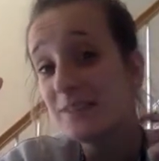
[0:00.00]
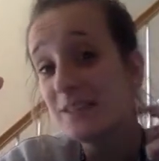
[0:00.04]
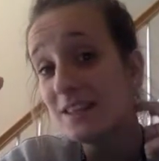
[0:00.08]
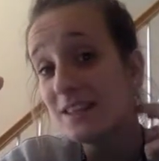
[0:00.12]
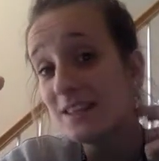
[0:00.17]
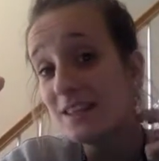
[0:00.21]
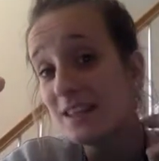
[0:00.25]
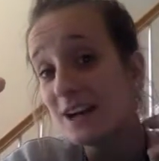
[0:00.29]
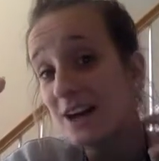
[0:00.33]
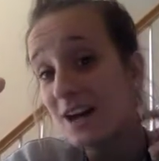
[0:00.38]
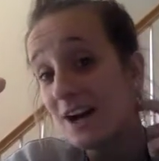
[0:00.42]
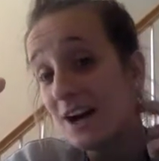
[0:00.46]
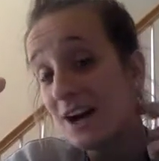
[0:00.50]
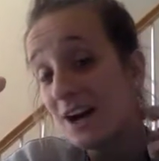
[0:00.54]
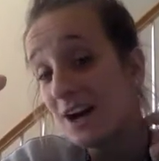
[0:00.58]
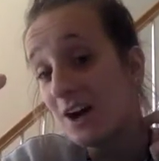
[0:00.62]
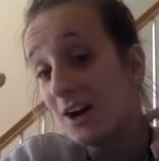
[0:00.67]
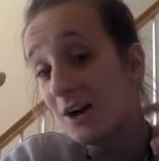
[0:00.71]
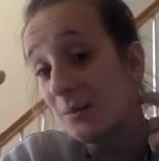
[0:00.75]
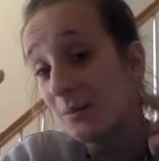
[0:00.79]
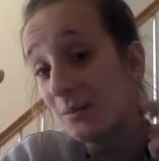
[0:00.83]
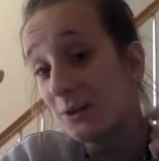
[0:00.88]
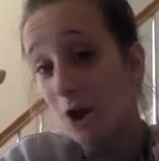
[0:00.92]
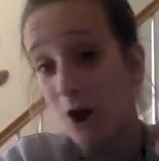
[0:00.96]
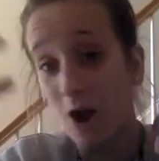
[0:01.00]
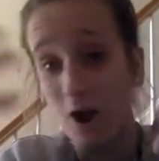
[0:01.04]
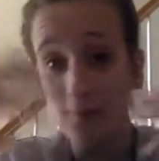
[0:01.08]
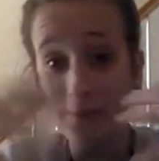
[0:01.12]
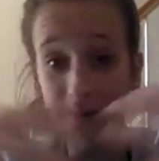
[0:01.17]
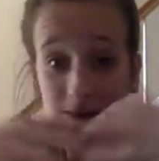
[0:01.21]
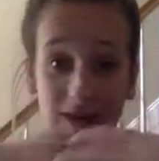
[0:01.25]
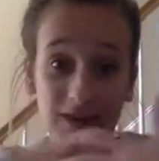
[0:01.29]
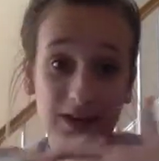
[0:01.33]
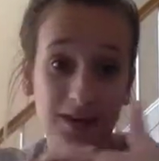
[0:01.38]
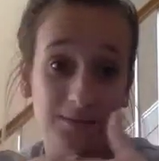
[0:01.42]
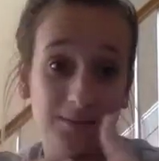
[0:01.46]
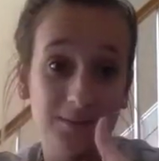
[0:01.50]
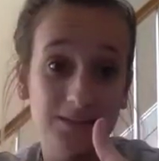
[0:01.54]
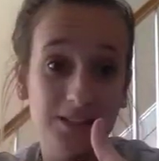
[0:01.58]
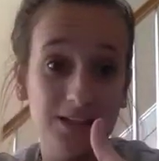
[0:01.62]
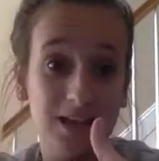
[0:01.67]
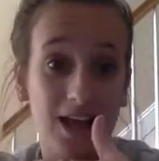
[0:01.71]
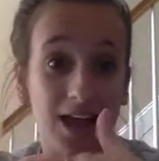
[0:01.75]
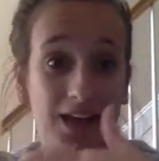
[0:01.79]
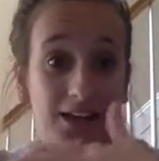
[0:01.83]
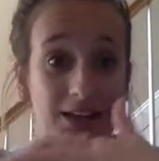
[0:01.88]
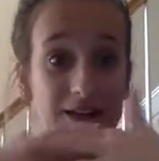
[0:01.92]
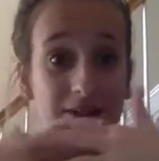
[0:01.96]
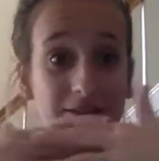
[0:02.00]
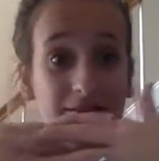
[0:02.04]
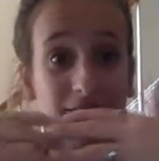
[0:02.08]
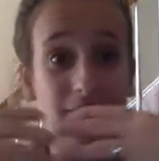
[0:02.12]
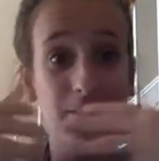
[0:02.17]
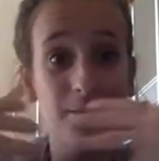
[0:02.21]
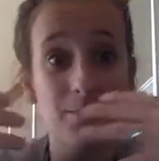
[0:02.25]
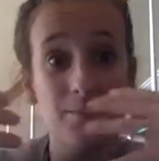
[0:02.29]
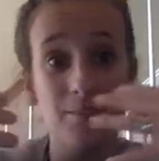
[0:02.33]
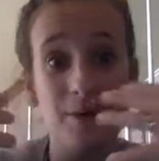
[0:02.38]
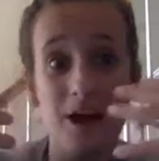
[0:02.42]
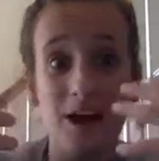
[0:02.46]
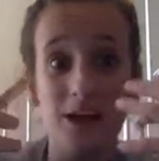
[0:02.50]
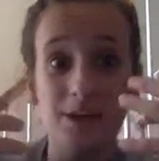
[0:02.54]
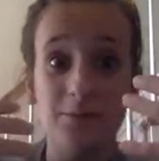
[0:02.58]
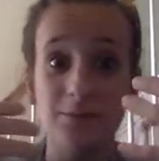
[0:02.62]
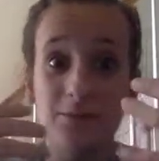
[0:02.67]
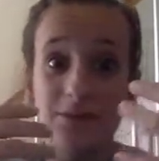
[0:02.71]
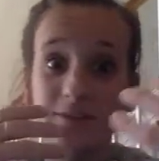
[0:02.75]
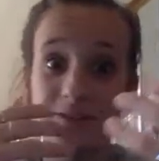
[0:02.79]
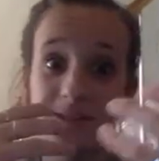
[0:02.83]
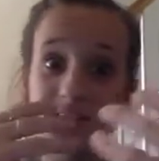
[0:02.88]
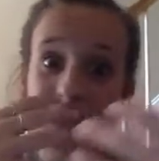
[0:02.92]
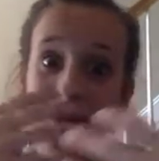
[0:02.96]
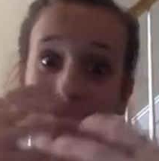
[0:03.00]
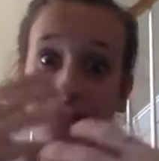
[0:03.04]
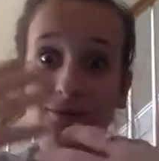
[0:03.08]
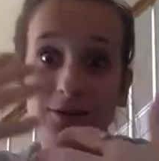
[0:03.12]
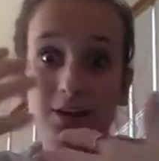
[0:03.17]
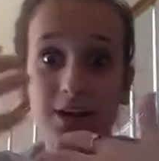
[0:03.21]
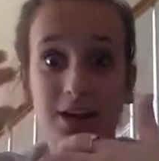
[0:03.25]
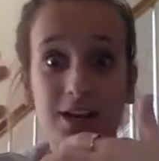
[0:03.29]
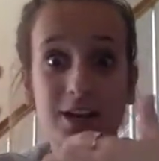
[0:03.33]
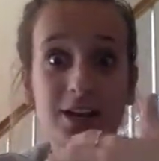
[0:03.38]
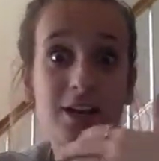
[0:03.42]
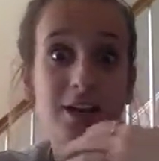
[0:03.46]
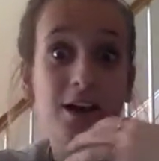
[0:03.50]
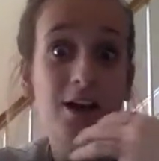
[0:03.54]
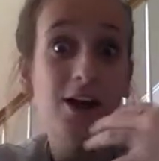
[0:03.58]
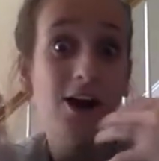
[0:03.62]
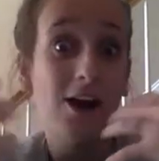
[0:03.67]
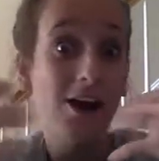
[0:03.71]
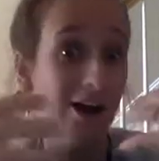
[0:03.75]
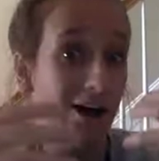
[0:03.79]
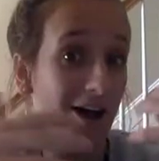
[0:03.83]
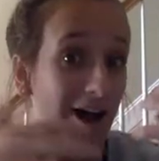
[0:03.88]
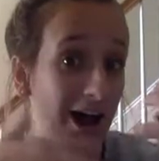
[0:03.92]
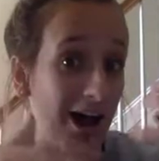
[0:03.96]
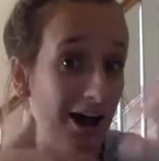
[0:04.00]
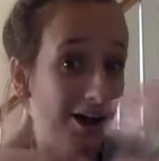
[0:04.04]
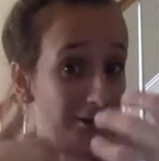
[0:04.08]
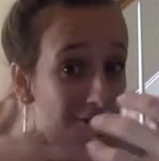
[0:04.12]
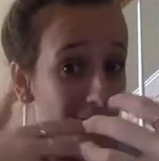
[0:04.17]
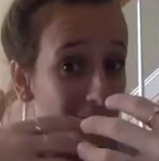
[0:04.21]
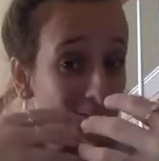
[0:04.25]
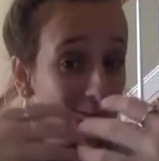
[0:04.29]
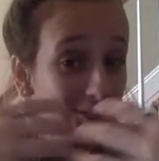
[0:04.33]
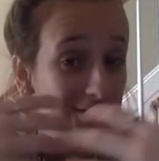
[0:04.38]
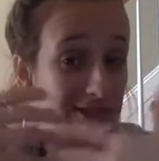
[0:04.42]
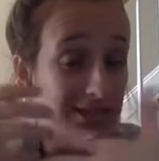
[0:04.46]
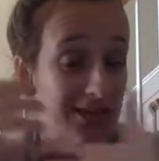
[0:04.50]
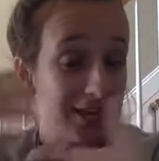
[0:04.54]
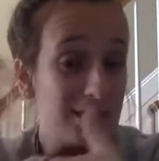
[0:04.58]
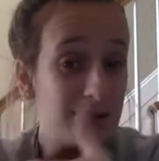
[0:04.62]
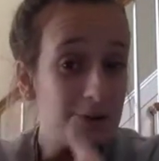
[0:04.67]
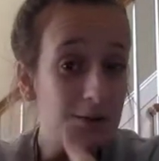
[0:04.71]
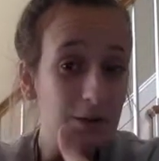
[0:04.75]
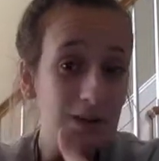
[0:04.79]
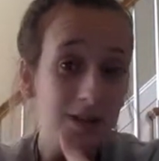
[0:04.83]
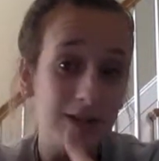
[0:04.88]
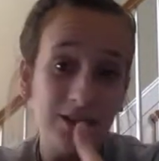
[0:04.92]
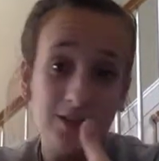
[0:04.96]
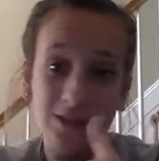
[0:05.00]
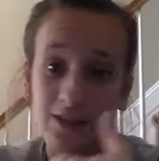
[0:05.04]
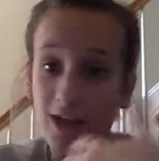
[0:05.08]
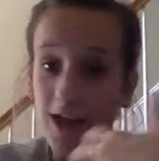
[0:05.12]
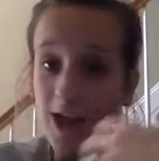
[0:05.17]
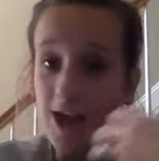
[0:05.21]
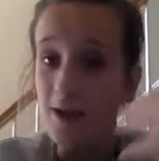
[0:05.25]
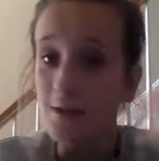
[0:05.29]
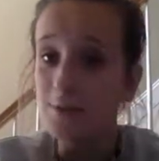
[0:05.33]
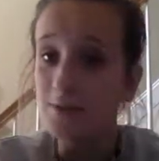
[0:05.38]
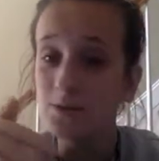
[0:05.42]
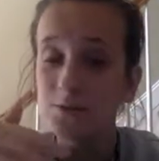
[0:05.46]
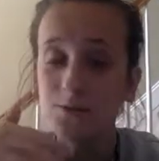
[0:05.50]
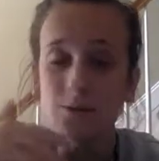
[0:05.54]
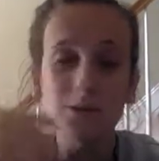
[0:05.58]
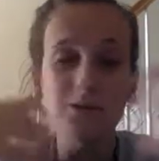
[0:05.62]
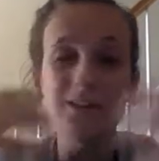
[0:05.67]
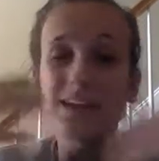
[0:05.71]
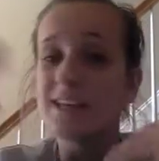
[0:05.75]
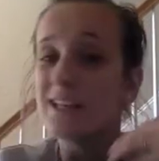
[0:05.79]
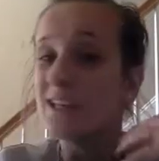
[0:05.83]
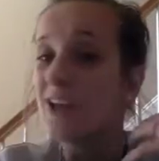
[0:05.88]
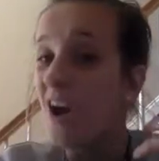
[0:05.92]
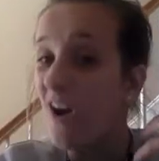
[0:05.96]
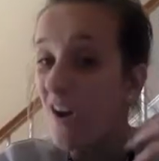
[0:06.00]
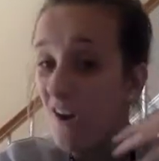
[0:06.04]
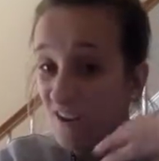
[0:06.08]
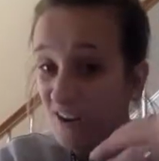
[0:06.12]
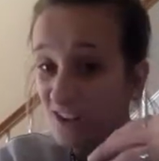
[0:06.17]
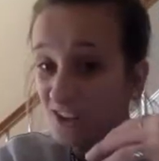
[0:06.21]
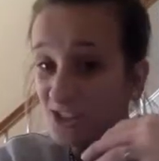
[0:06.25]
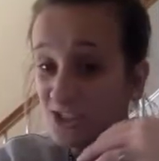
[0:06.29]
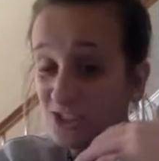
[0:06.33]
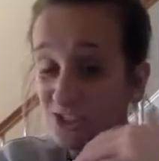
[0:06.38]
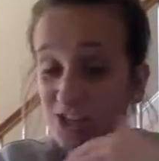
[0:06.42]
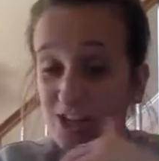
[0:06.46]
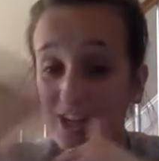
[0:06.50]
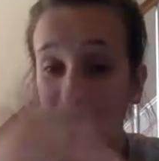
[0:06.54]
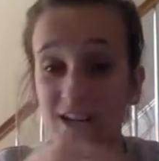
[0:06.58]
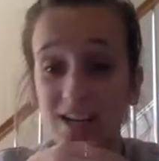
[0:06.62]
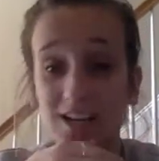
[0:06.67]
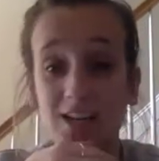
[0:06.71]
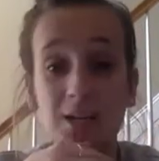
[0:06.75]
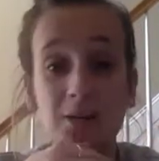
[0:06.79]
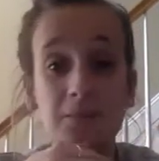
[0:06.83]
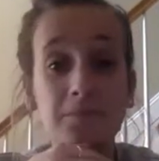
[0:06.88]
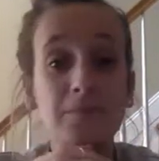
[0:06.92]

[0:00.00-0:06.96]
the copper atoms kind of combine with different atoms in the atmosphere, like oxygen,